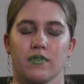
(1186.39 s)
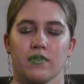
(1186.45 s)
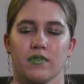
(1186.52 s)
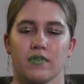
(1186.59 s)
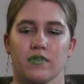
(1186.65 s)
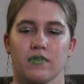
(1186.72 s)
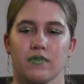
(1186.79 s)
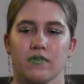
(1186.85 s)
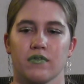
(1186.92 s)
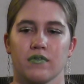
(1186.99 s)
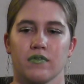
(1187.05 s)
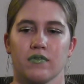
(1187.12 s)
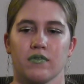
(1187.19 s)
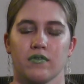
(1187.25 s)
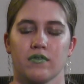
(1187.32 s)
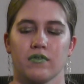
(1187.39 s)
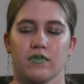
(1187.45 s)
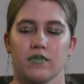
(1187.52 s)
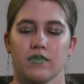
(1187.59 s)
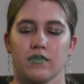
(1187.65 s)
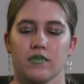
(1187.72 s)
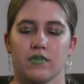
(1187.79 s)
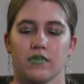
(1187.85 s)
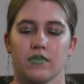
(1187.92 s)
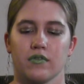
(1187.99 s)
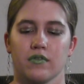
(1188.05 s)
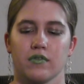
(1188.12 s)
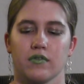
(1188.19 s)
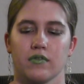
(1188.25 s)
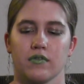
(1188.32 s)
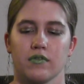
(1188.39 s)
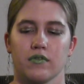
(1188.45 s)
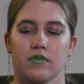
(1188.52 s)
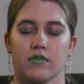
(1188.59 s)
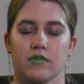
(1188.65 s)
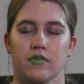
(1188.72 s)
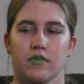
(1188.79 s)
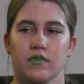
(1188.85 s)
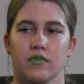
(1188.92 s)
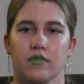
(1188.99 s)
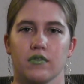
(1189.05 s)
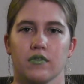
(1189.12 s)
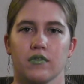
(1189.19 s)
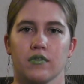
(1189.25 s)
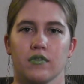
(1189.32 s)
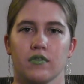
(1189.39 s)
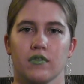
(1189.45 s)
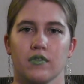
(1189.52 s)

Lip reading: This person isn't speaking.